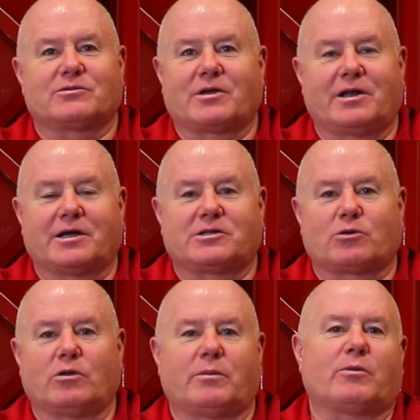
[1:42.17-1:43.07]
and I
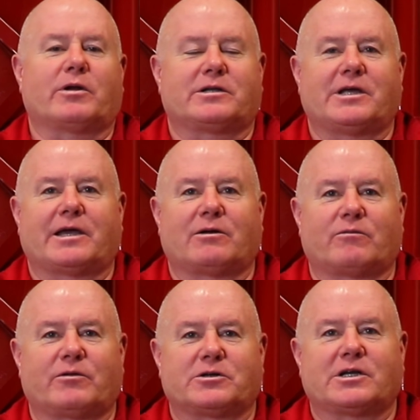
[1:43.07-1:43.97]
told him I want to take it
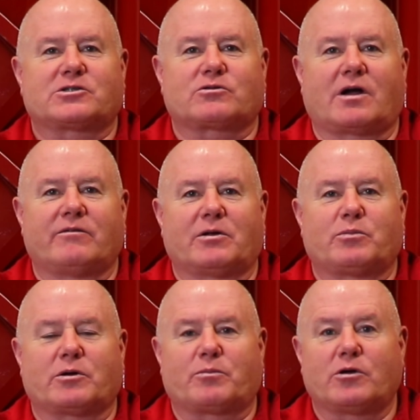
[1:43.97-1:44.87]
out for a test drive, and I
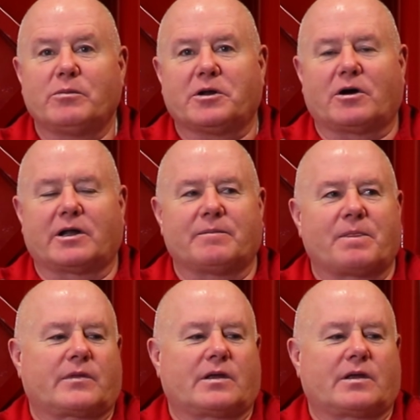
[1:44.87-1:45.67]
put a permit on it.